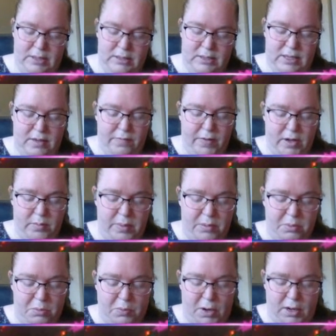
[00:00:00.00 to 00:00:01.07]
Zaphod
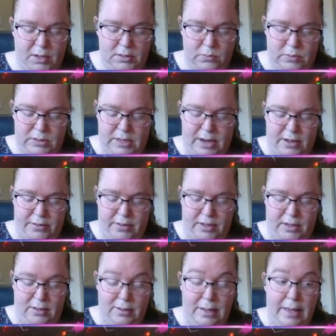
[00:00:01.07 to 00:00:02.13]
Beeblebrox was now the